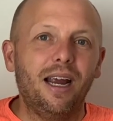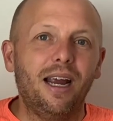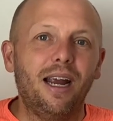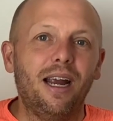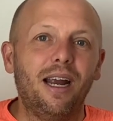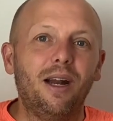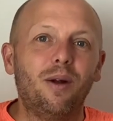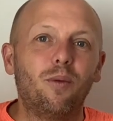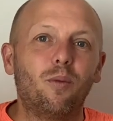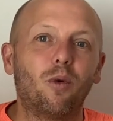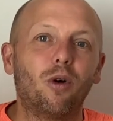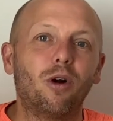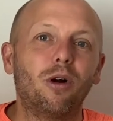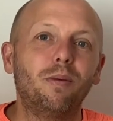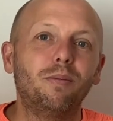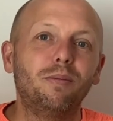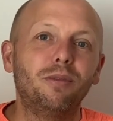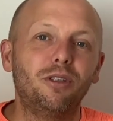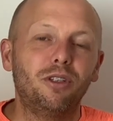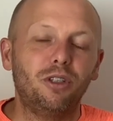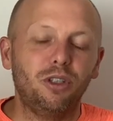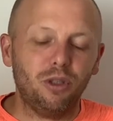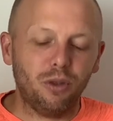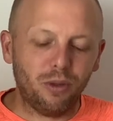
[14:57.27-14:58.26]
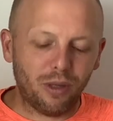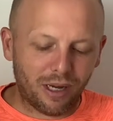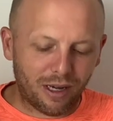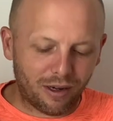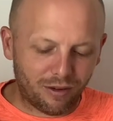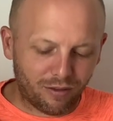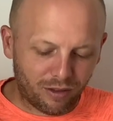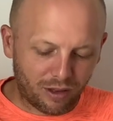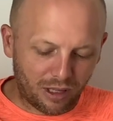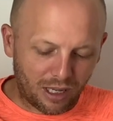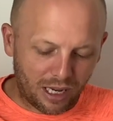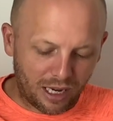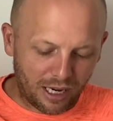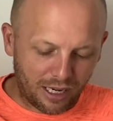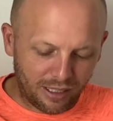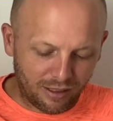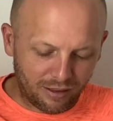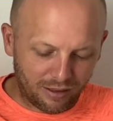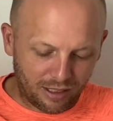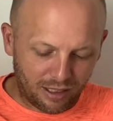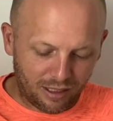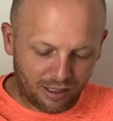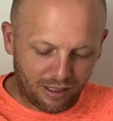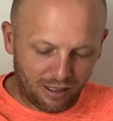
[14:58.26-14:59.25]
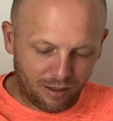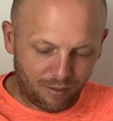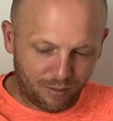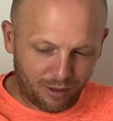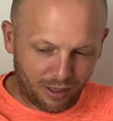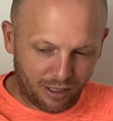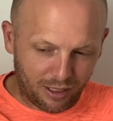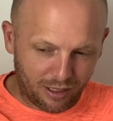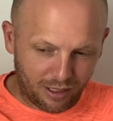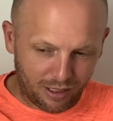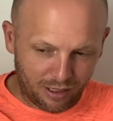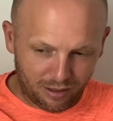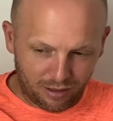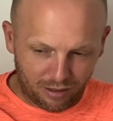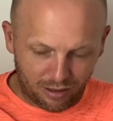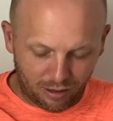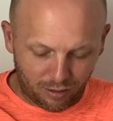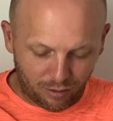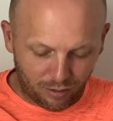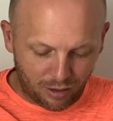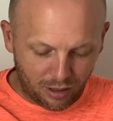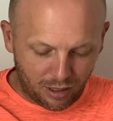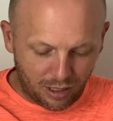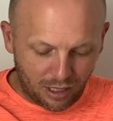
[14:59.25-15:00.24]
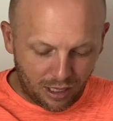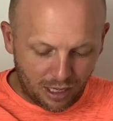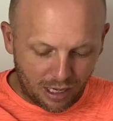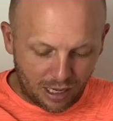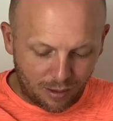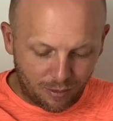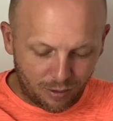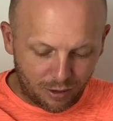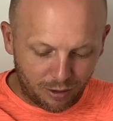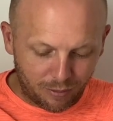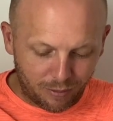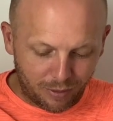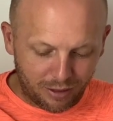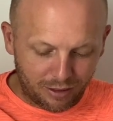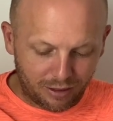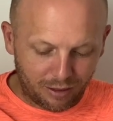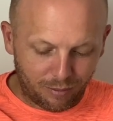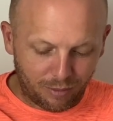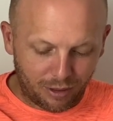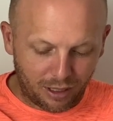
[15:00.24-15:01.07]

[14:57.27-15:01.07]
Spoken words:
And worms do have lines on them like this. So I'm going to just make some